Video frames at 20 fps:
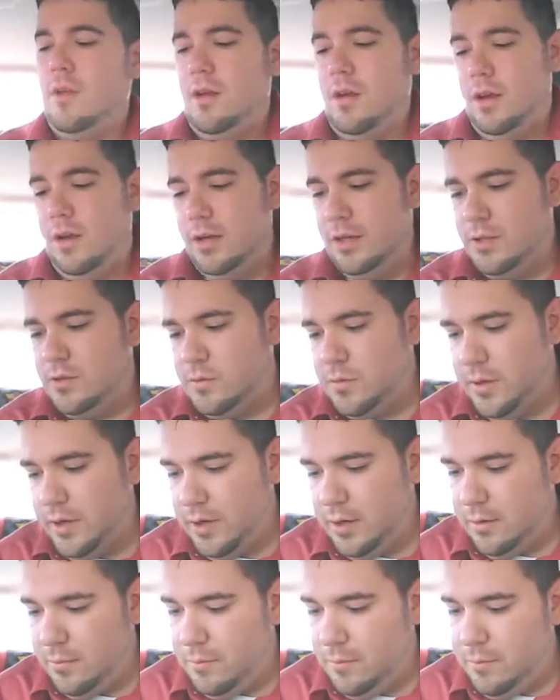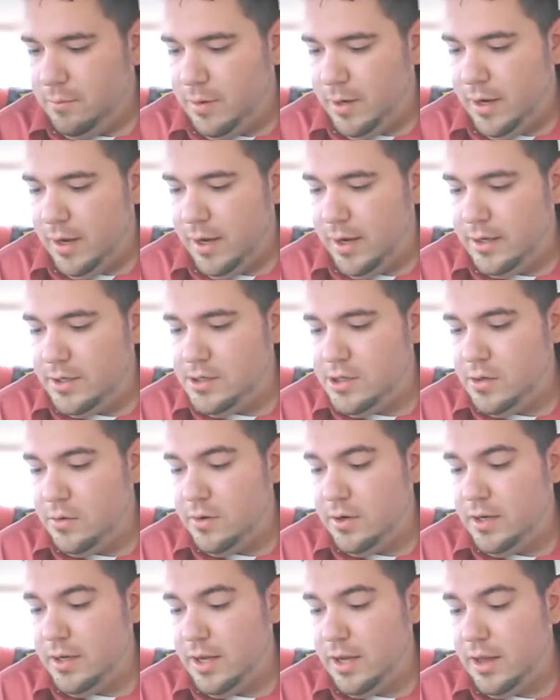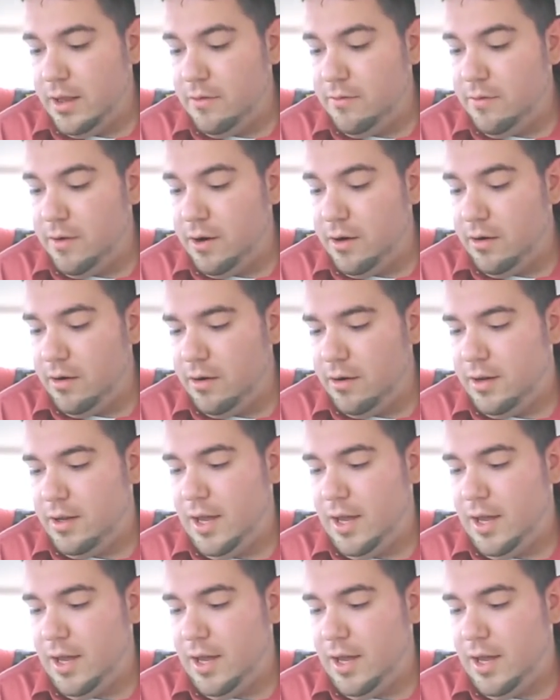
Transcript: It's written by Joey Cavallari.